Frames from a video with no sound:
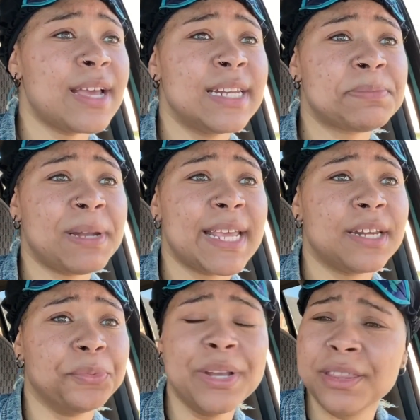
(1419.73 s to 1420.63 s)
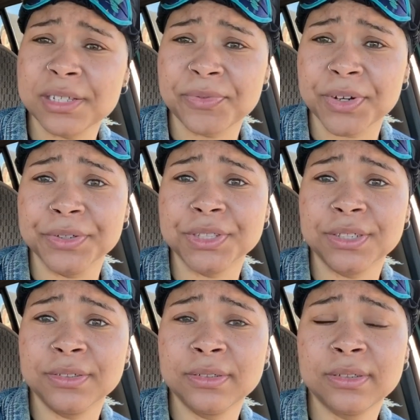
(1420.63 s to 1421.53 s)
And is playing Aretha's
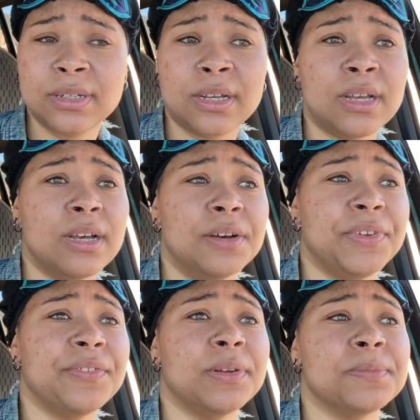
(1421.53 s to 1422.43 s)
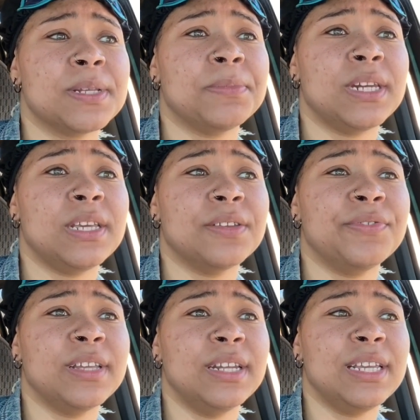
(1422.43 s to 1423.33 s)
version of giving him something he can
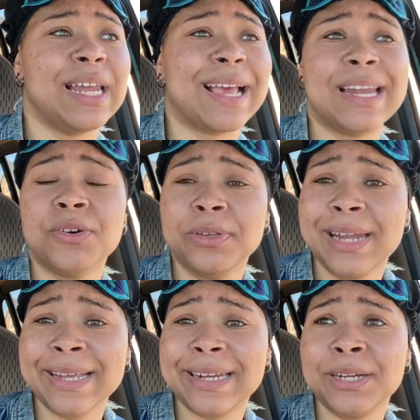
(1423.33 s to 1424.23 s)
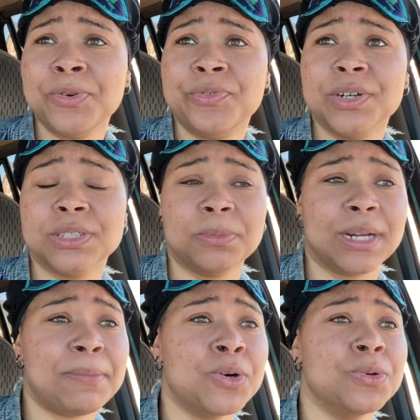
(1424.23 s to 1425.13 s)
feel. And he like, I know you like that new version,
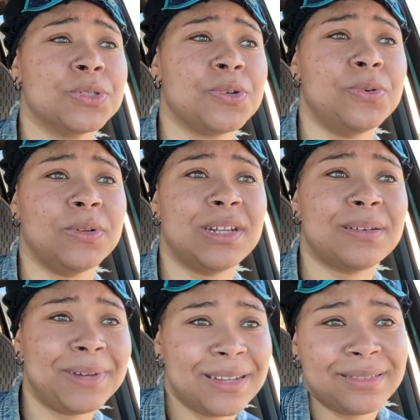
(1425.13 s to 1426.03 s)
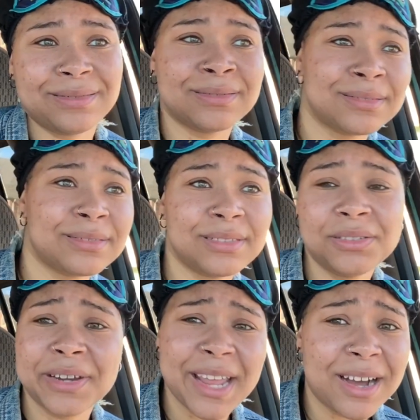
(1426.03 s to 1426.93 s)
but I'm old school. And I'm like,
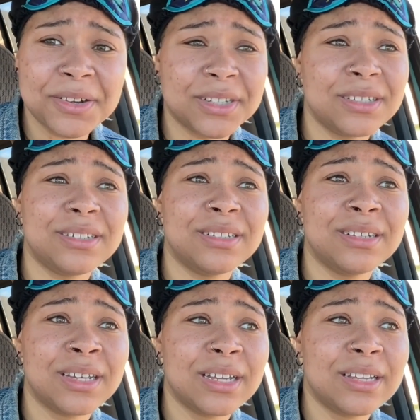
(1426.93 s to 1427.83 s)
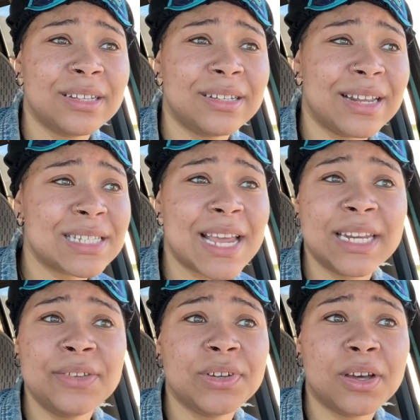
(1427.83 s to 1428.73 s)
you know, they all good. That's
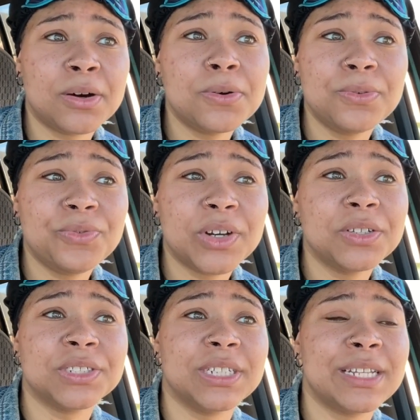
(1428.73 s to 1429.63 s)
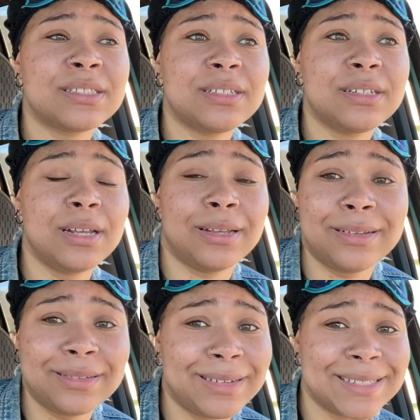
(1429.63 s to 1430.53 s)
not even the old version. That's
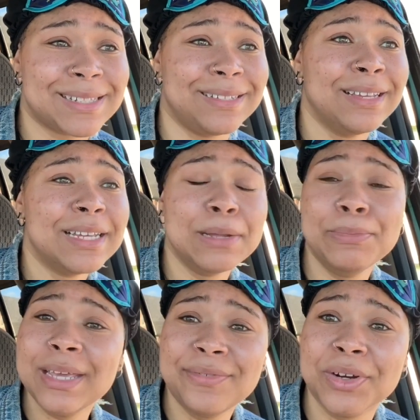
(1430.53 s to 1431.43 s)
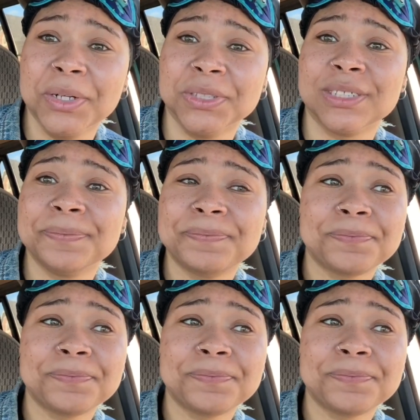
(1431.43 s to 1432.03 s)
that's the mid version.